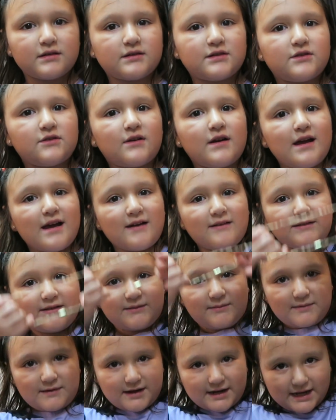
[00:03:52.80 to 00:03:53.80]
So
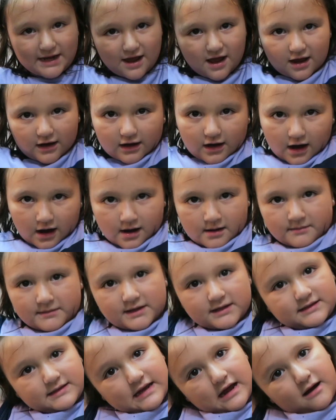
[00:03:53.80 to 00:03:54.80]
everybody,
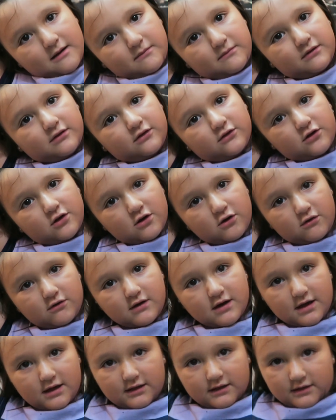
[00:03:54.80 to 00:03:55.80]
comment down
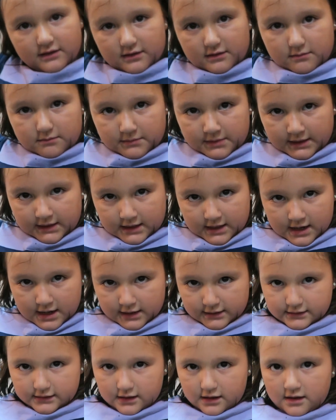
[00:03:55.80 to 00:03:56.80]
below,
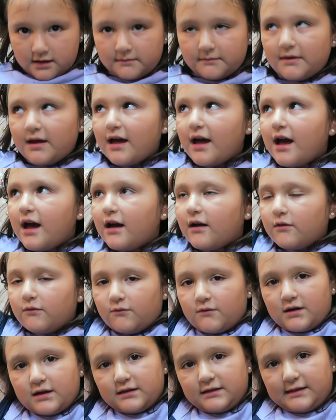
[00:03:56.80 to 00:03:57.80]
because
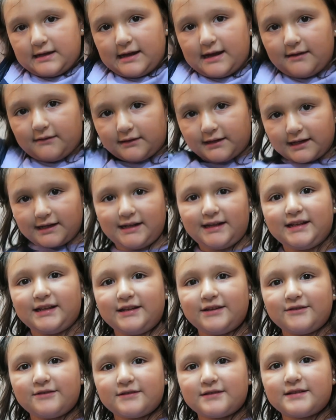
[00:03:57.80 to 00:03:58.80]
one day I'm gonna
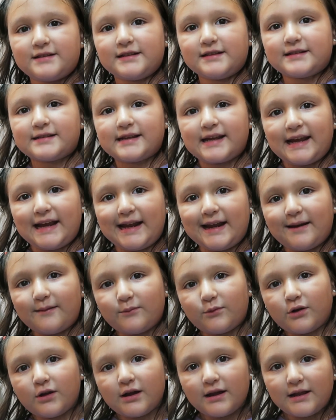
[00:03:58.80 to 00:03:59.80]
use this camera